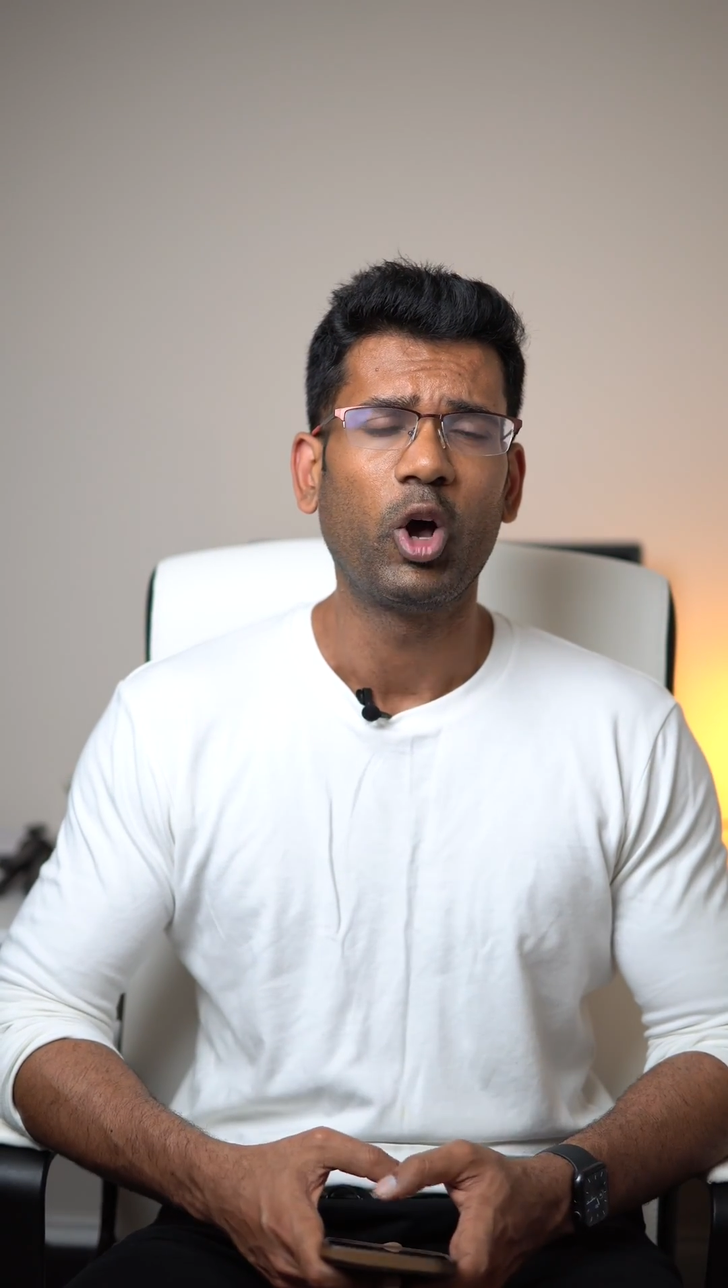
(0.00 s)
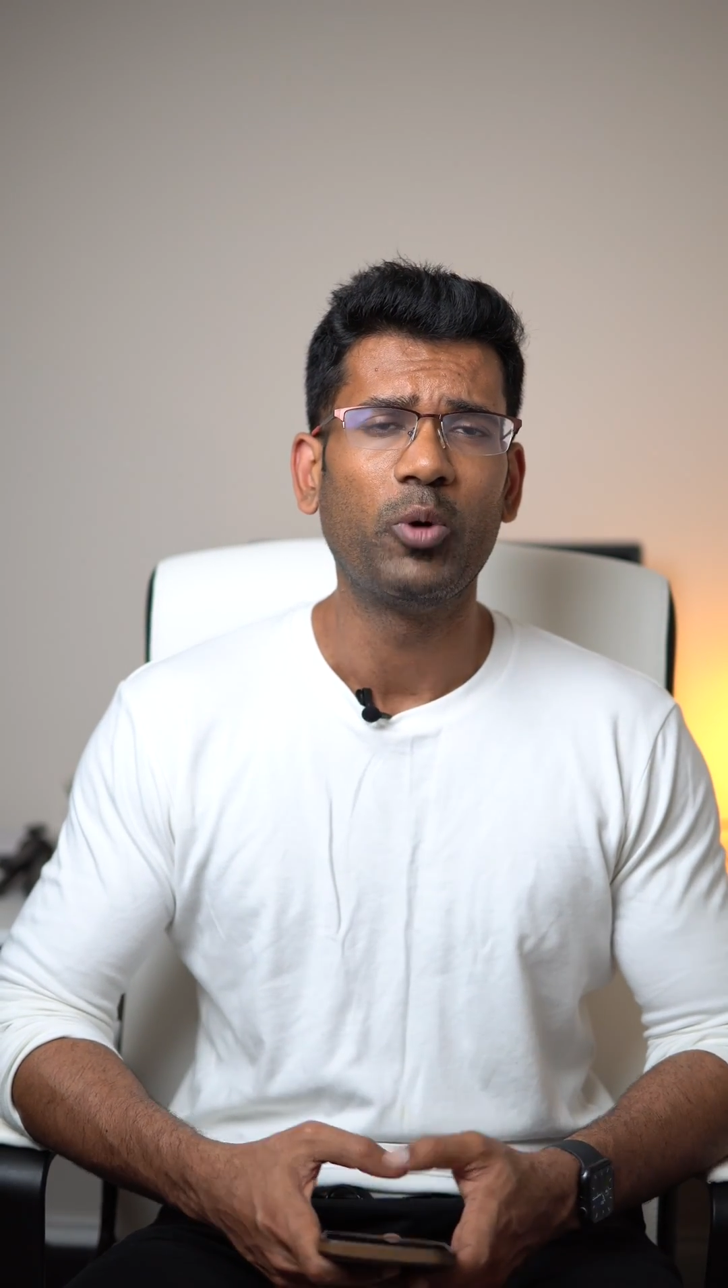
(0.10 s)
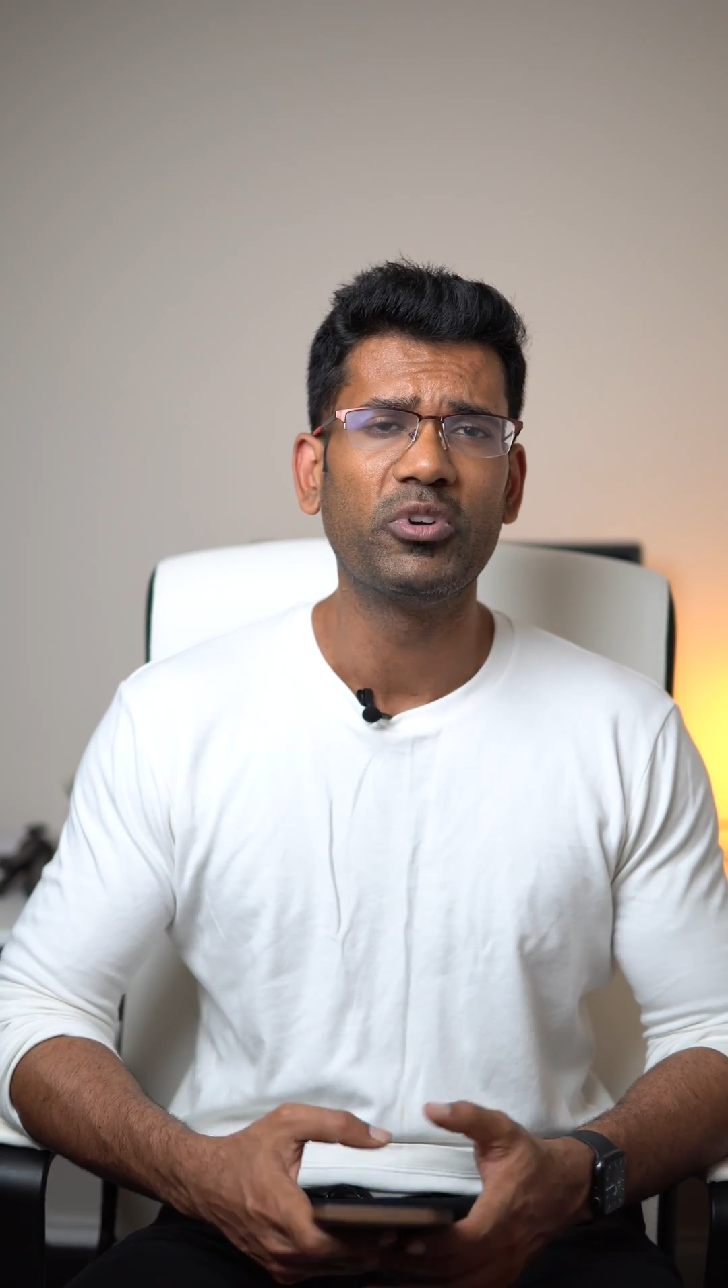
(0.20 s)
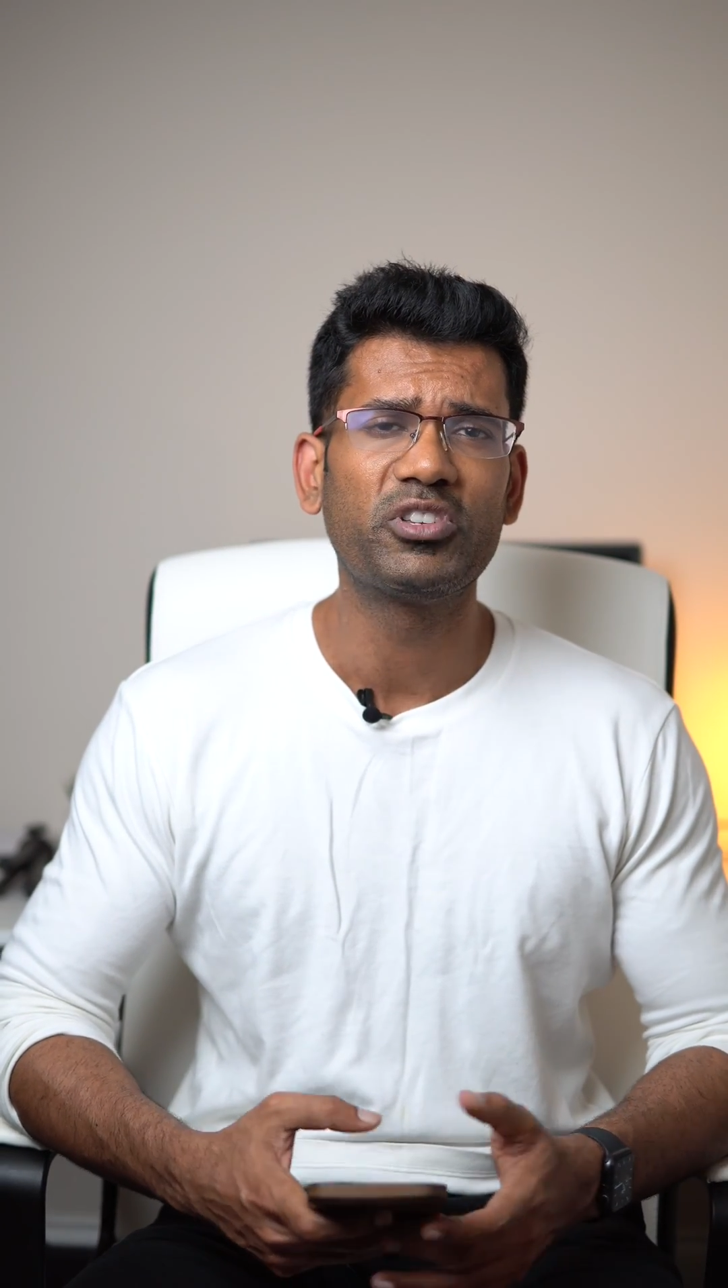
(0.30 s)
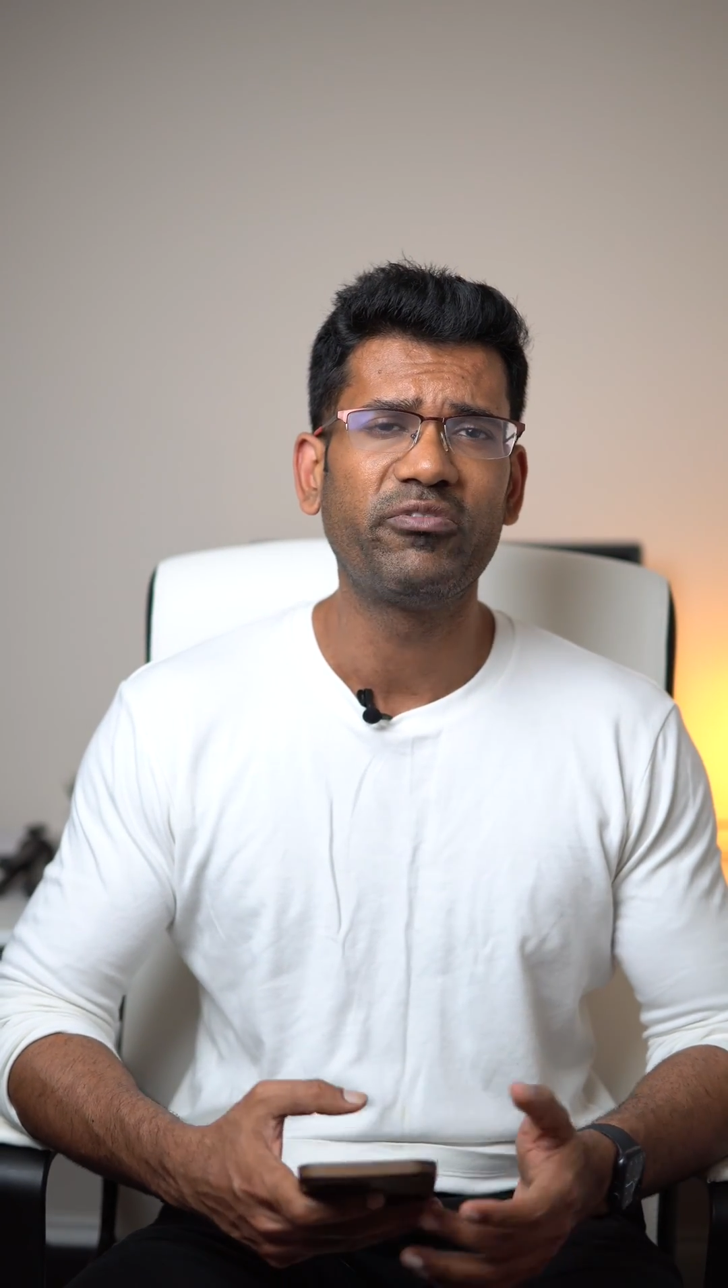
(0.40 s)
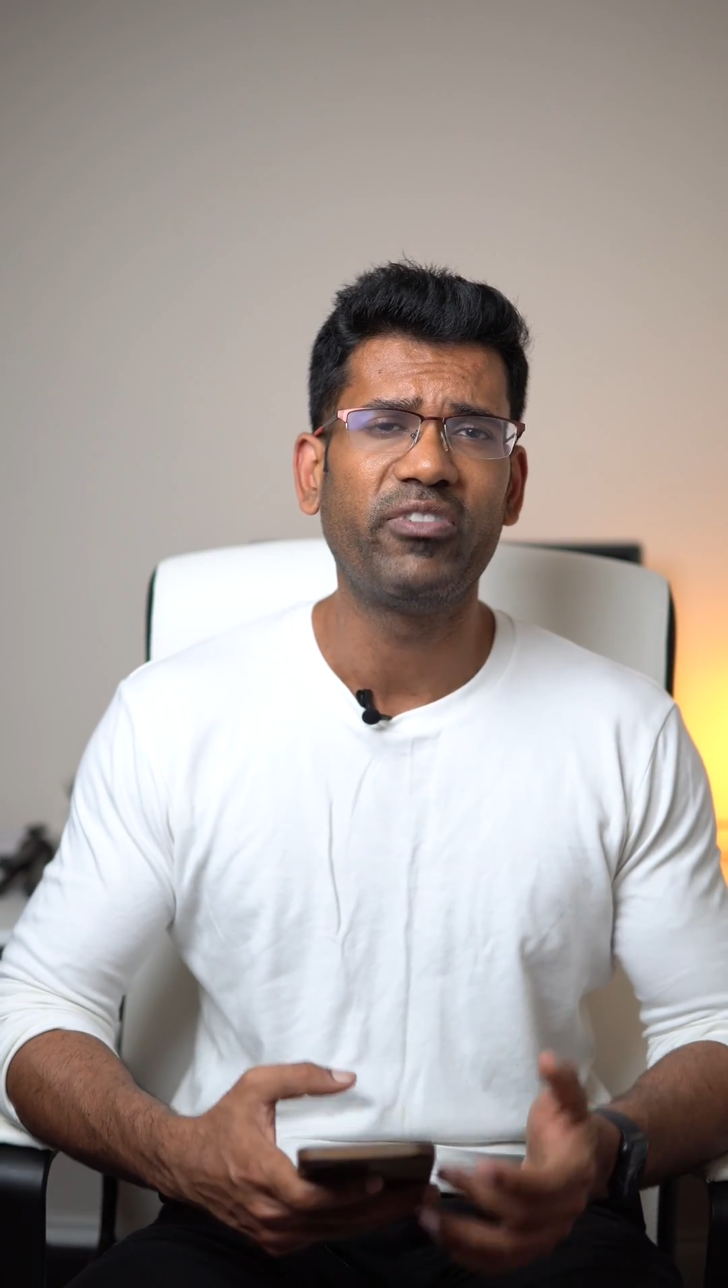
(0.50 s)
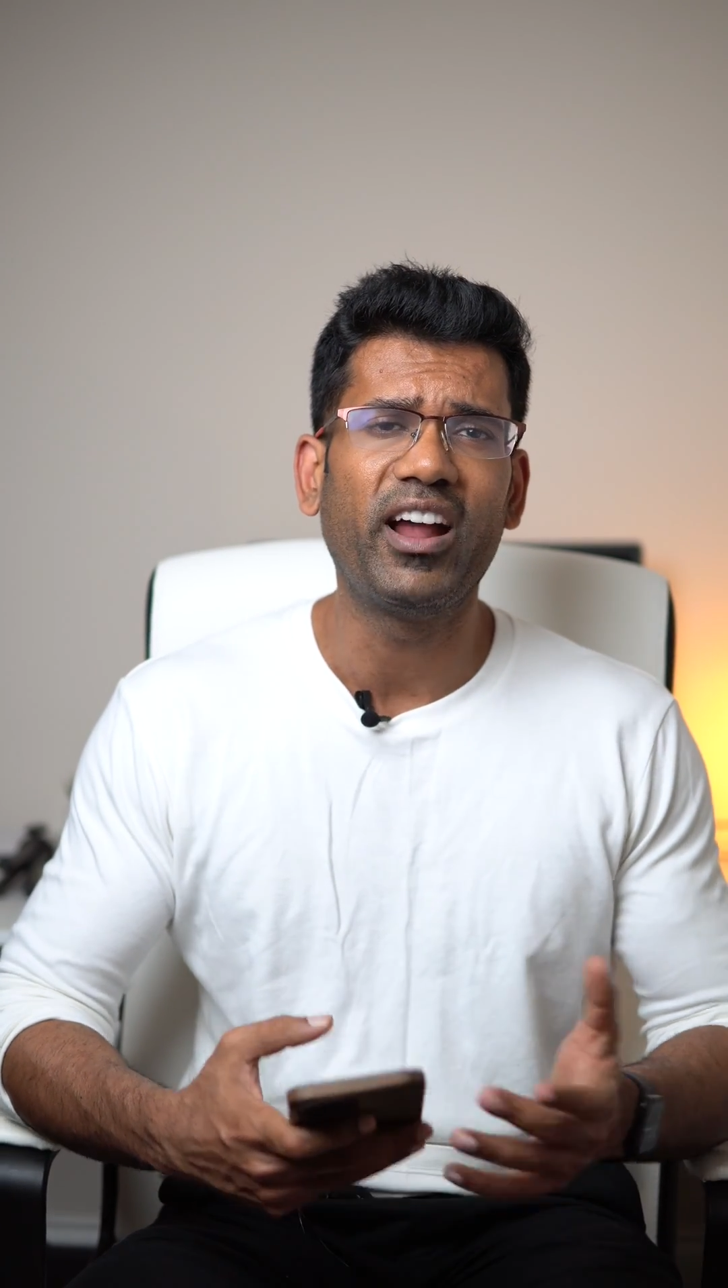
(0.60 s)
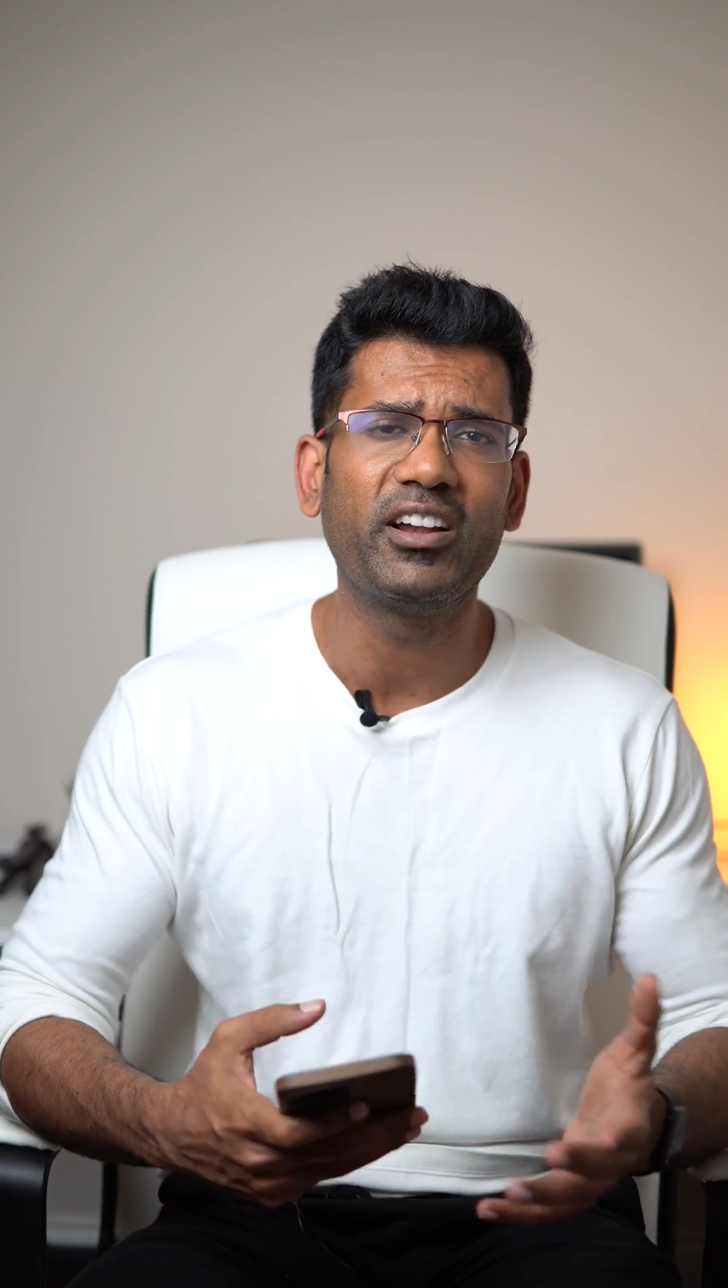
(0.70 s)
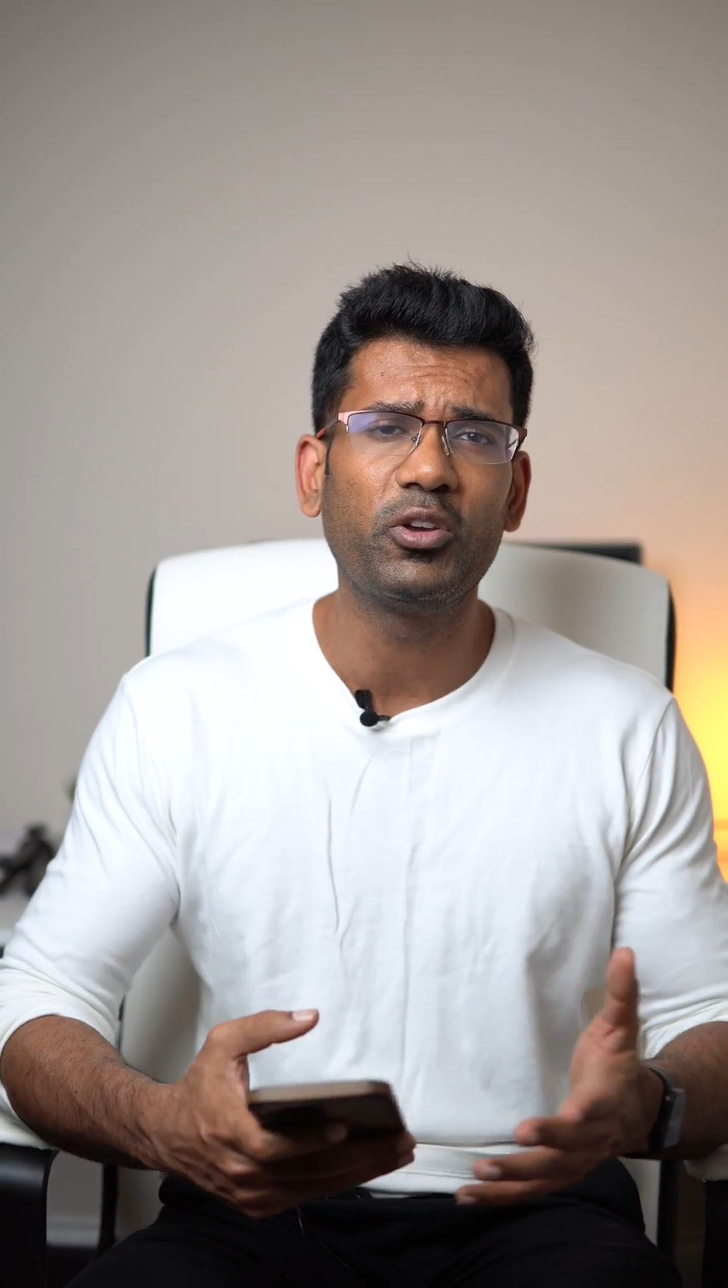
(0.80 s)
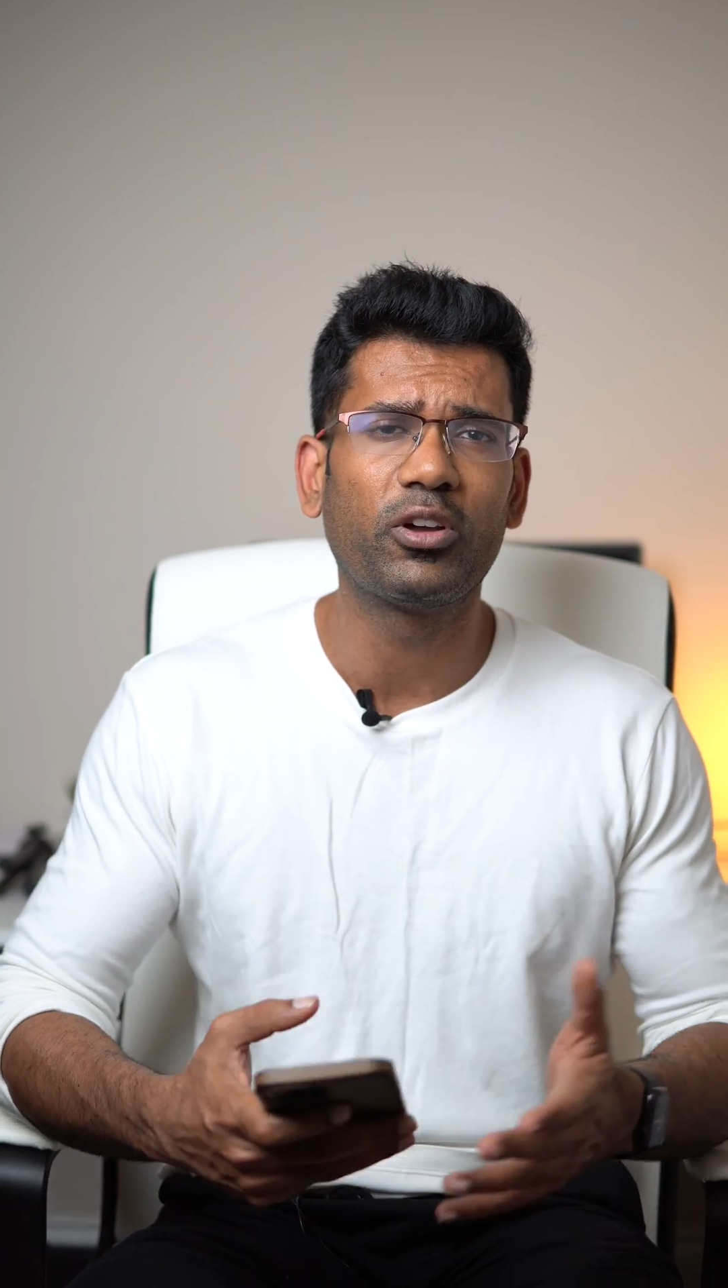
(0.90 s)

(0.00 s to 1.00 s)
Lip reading: how much fat you